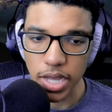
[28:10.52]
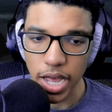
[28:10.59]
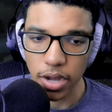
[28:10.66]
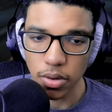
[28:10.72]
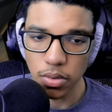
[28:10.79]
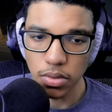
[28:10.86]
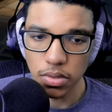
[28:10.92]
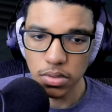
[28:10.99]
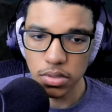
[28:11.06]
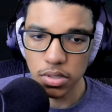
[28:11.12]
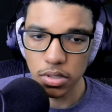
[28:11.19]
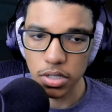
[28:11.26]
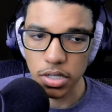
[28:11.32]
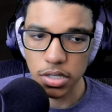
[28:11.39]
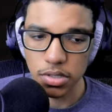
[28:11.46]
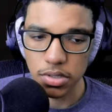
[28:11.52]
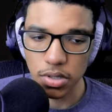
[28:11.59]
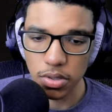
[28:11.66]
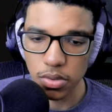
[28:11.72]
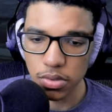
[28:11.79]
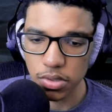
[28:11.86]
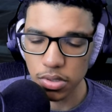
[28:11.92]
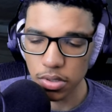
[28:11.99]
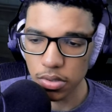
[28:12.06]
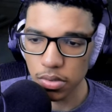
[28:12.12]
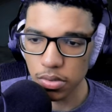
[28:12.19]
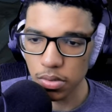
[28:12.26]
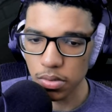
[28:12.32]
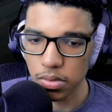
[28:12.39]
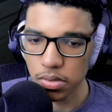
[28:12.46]
Tackle? Okay, circle,
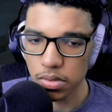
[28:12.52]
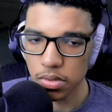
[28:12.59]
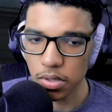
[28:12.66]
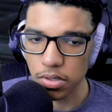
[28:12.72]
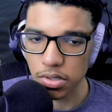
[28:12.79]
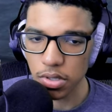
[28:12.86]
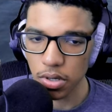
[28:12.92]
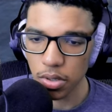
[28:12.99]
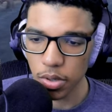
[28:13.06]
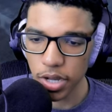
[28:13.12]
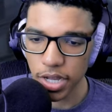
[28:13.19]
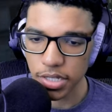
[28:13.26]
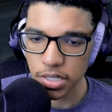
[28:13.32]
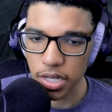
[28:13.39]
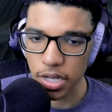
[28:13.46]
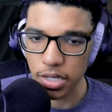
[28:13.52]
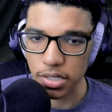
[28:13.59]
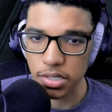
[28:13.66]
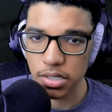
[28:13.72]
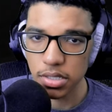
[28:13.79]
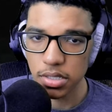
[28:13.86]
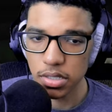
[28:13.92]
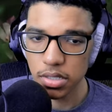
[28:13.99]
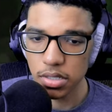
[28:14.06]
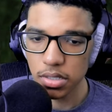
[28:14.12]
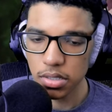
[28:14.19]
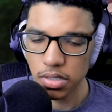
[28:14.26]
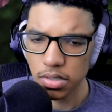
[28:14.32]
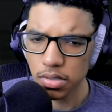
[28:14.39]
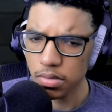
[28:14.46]
circle, or circle XX.
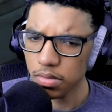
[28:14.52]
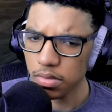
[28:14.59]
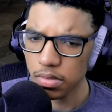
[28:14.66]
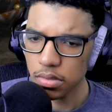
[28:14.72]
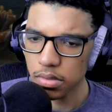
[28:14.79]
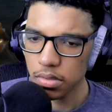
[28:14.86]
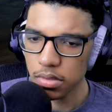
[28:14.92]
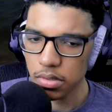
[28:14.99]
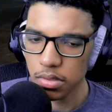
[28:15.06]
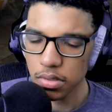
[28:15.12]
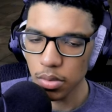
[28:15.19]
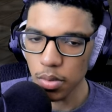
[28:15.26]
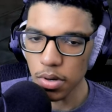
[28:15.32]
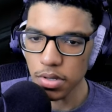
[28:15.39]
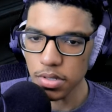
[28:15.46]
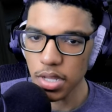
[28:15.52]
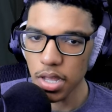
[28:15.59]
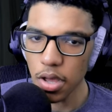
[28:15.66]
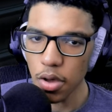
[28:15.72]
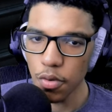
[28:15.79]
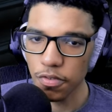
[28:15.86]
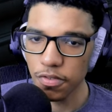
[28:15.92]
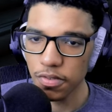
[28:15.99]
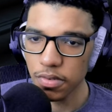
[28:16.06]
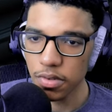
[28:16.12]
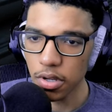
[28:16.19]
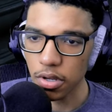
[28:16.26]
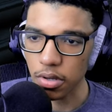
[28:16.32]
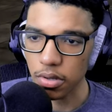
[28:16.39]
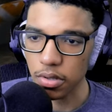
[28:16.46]
Where's the health?
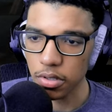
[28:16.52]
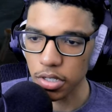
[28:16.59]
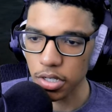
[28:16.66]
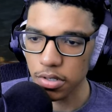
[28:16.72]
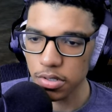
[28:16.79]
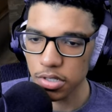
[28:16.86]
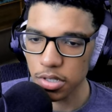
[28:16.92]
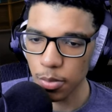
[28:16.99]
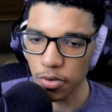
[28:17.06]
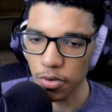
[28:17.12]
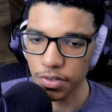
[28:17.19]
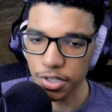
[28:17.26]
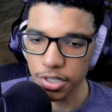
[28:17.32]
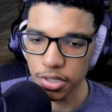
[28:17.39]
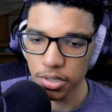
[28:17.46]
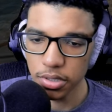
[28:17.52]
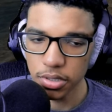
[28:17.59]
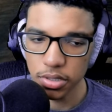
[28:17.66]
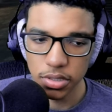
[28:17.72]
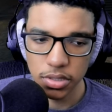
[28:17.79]
Oh, okay, there's some over here.